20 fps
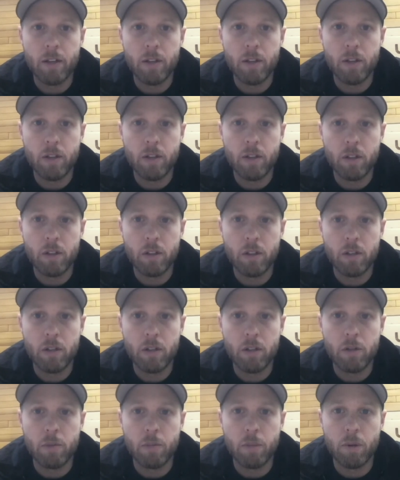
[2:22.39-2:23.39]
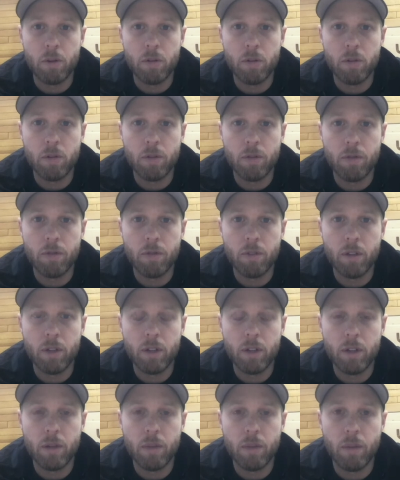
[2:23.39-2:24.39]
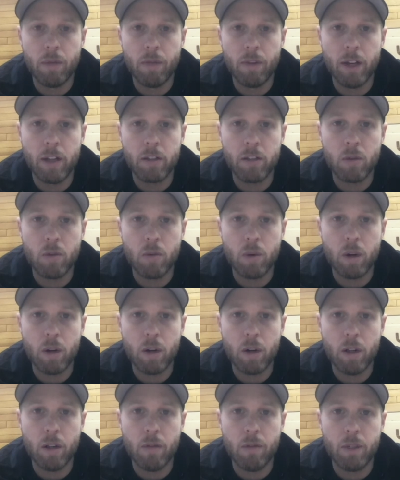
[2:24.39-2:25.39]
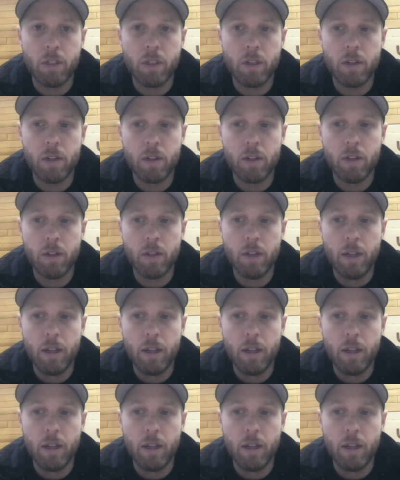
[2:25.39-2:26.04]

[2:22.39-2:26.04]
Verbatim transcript: You couldn't just dispose of the vast quantity of material.